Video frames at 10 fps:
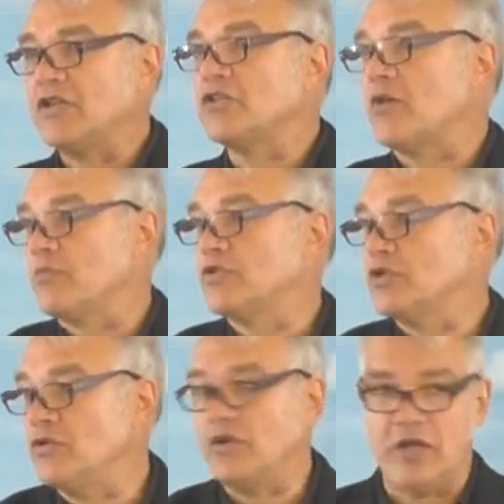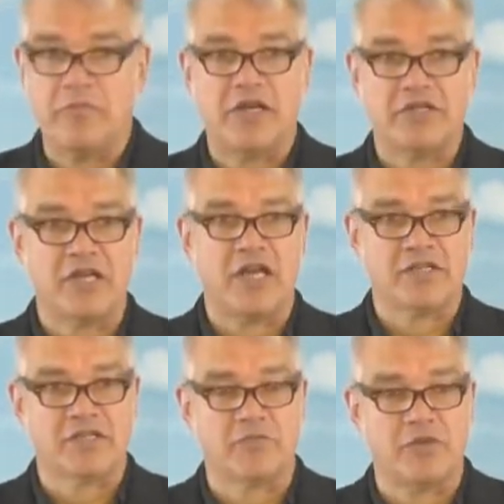his opportunity by saying
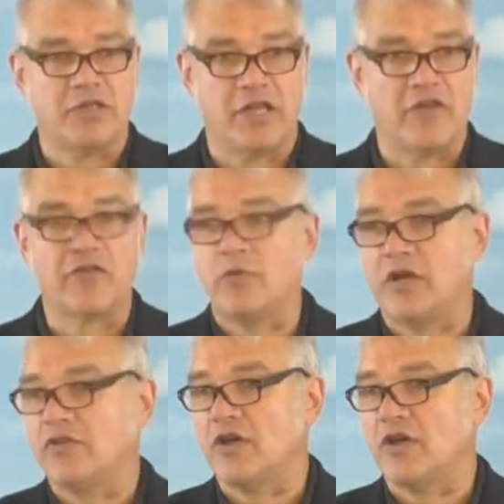something that everybody